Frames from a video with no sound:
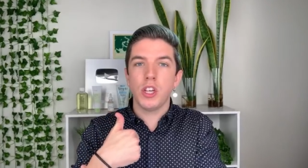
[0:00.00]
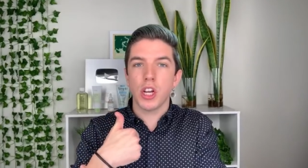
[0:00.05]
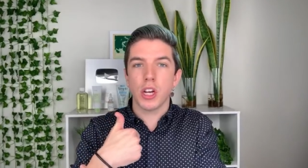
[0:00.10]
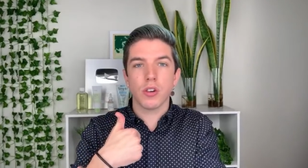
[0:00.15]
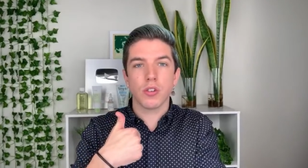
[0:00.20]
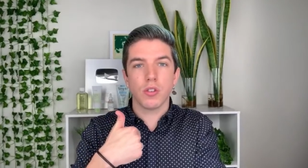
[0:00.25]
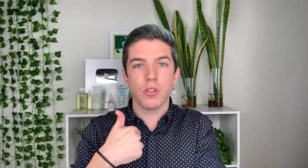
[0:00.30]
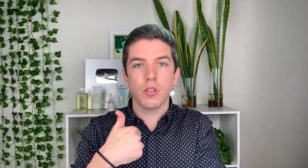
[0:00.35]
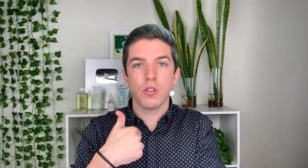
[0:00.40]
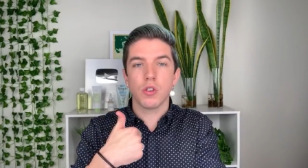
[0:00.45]

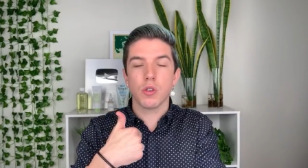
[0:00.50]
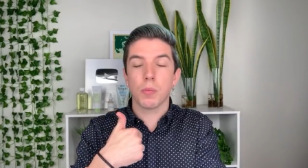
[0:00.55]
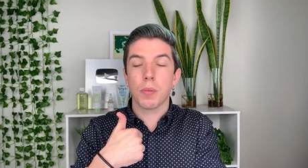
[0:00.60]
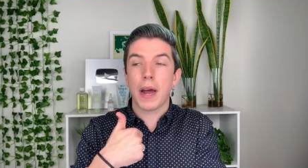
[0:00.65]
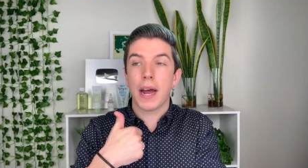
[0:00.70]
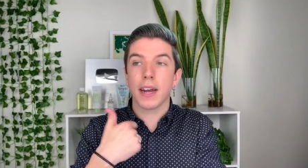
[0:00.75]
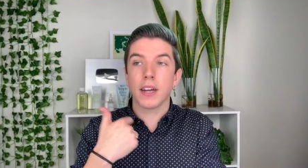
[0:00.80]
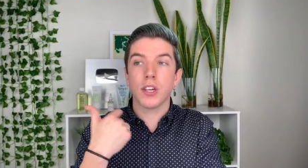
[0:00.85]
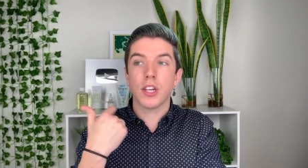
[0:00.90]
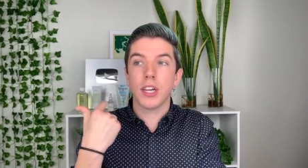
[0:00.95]
gender neutral
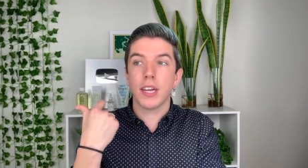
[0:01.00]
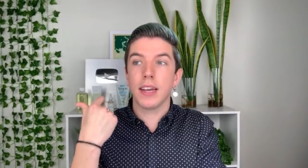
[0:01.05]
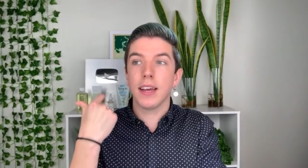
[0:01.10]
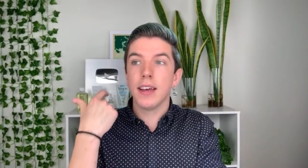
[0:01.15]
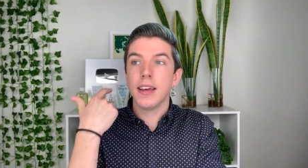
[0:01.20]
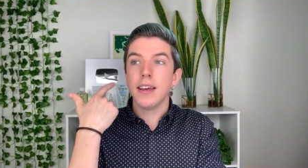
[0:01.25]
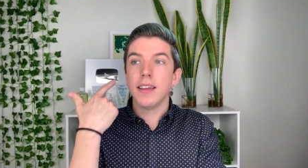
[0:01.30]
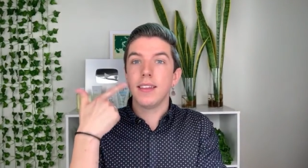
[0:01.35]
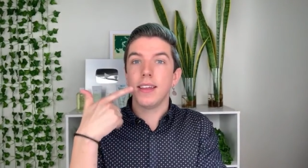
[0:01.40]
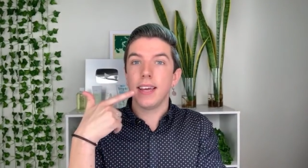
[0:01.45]
packaging.
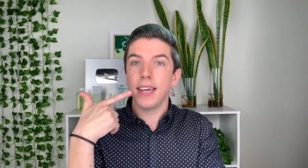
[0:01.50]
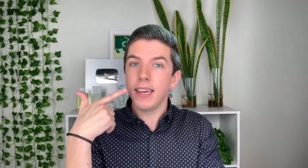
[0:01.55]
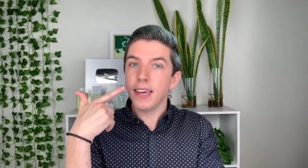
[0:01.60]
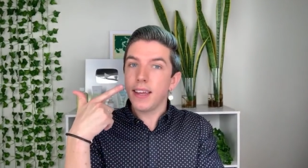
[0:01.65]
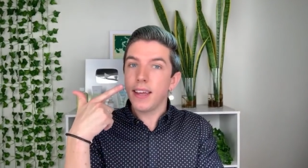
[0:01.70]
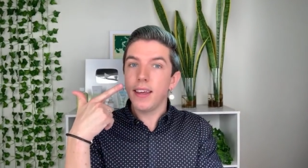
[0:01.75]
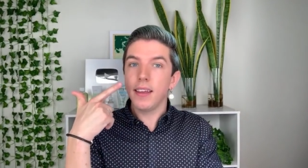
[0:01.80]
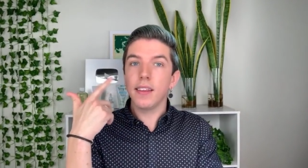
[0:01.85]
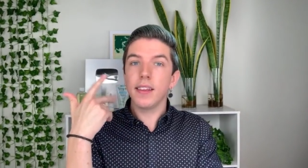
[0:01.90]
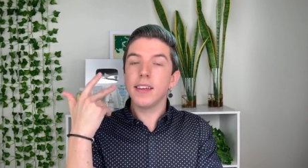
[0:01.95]
The
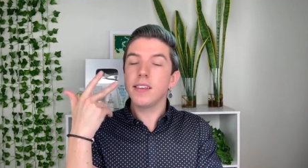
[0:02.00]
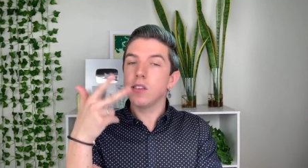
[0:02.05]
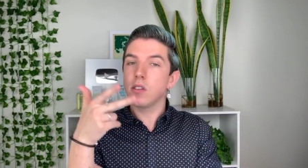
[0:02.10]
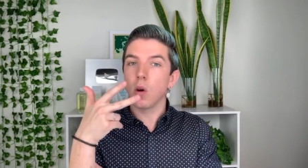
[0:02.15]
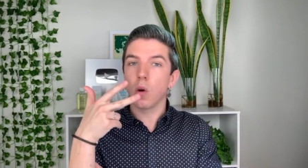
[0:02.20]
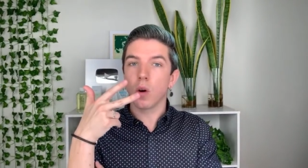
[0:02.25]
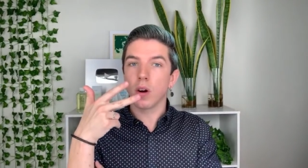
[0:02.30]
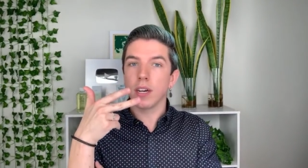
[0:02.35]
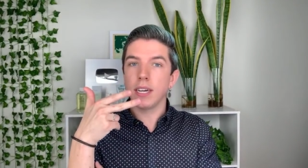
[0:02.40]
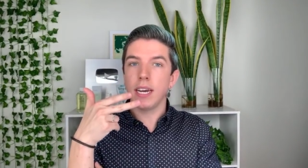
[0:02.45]
Inkey list, The
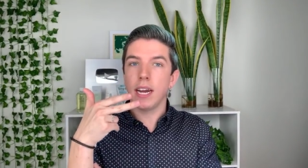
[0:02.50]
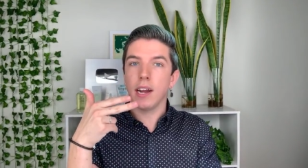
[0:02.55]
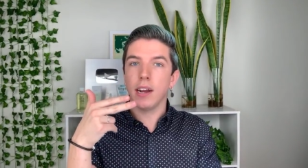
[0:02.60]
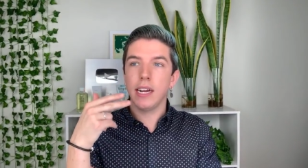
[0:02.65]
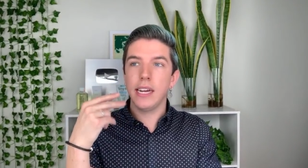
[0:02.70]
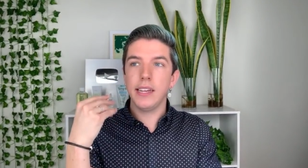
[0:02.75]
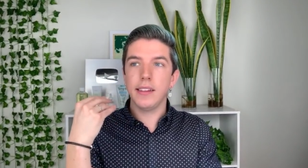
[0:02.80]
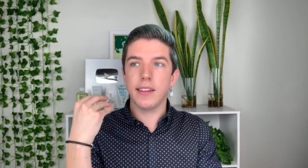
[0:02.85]
Ordinary,